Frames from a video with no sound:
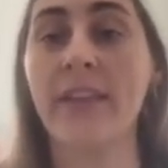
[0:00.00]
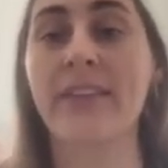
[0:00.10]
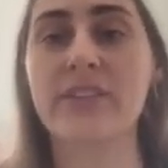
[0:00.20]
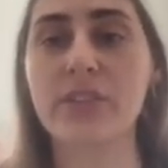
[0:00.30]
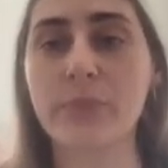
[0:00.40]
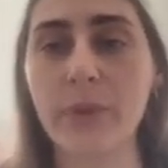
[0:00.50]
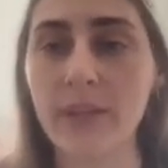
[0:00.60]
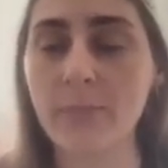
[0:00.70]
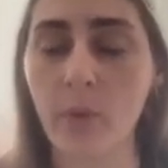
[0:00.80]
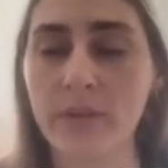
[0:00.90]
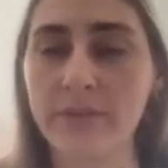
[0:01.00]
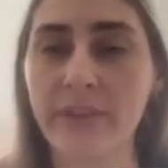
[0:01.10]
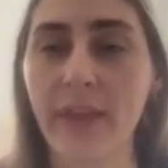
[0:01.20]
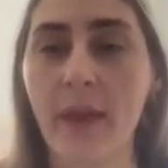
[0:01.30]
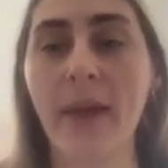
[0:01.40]
This is really important
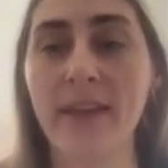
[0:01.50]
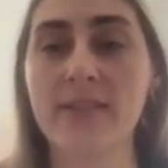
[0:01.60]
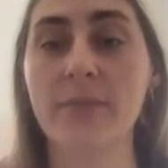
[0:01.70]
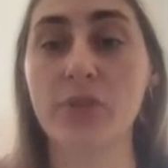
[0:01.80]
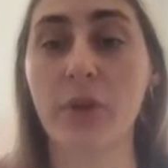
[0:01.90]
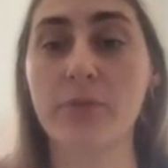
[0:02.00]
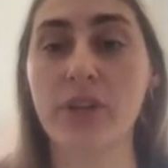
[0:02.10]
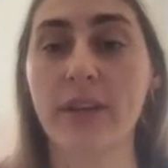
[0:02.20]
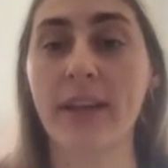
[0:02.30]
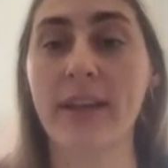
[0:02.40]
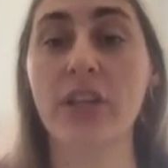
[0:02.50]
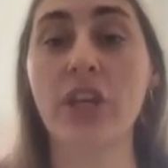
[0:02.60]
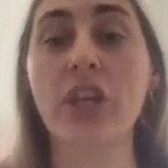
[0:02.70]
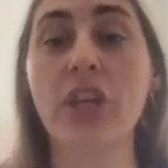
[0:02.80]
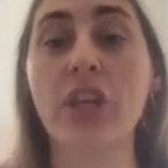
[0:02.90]
for them, as subscription is a
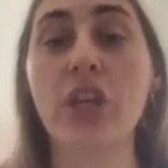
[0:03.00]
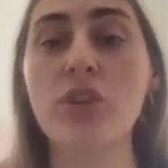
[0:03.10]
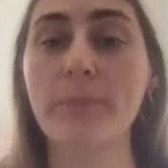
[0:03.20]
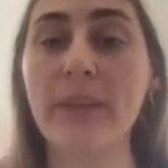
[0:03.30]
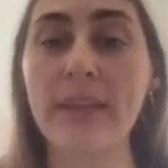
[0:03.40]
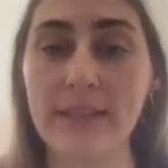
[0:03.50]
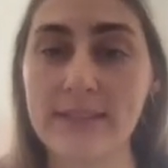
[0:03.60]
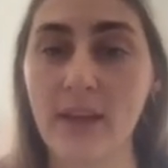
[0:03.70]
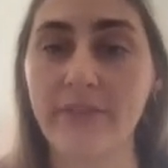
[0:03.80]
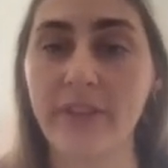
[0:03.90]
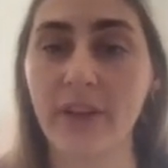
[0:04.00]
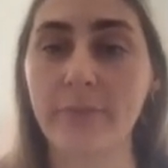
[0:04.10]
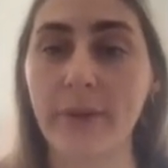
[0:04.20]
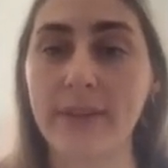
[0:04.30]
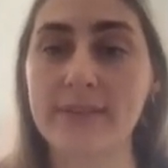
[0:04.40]
huge piece of
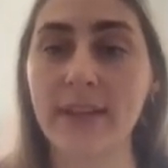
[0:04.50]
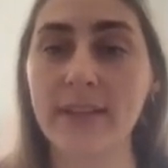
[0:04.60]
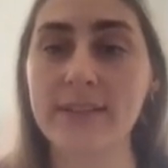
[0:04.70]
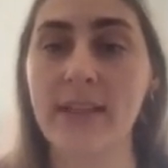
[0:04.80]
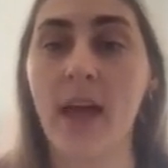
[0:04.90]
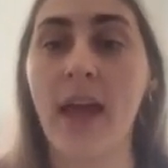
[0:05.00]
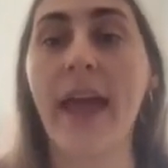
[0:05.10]
their business.